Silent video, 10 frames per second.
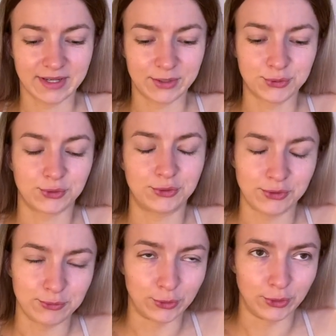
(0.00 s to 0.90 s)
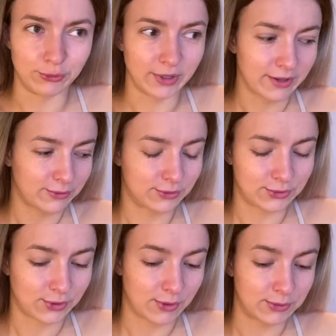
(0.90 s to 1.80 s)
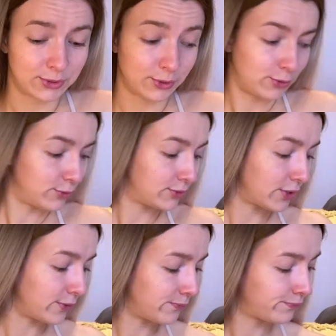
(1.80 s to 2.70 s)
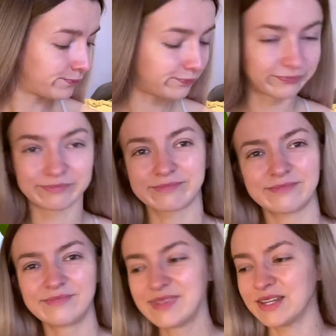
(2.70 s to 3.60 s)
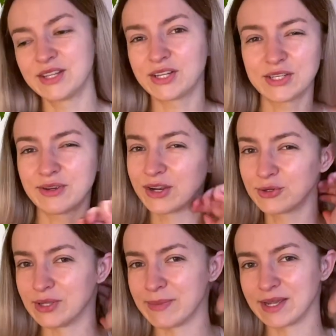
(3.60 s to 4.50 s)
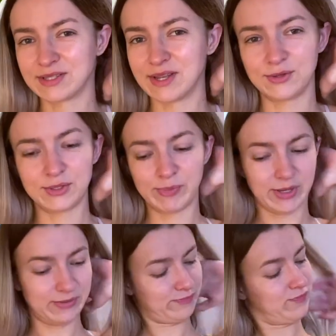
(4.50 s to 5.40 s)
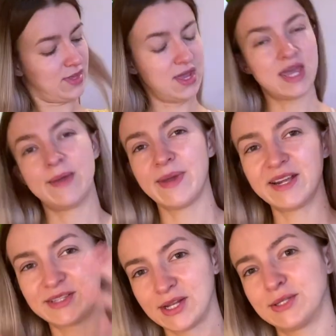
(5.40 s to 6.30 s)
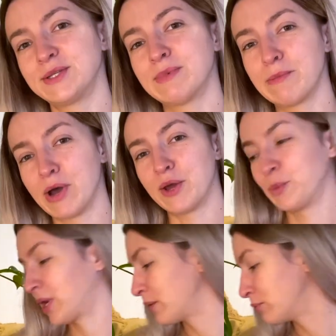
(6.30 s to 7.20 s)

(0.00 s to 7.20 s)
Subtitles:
it's got to do more, right? Because it's times two. So that doesn't actually make sense, but it made sense in my mind when I